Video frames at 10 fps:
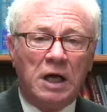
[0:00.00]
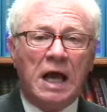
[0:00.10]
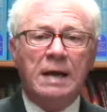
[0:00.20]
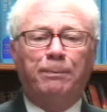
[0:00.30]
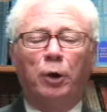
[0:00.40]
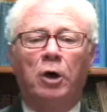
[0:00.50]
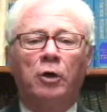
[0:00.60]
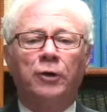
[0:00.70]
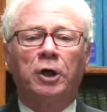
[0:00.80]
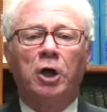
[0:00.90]
He put
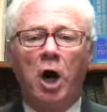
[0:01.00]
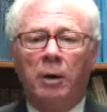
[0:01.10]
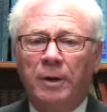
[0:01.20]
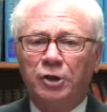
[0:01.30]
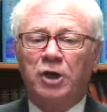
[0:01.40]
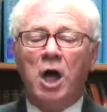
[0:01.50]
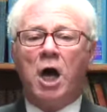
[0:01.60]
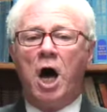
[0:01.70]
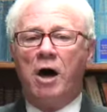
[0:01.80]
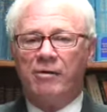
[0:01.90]
on the garments
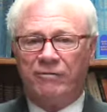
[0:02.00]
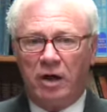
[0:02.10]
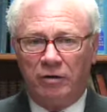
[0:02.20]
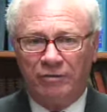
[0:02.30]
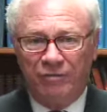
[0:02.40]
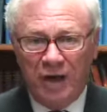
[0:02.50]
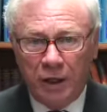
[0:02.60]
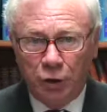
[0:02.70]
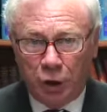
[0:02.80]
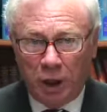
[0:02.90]
of
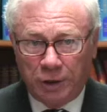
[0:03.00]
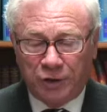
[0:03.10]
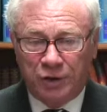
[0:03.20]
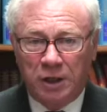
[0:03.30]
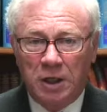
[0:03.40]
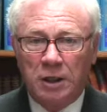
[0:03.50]
vengeance.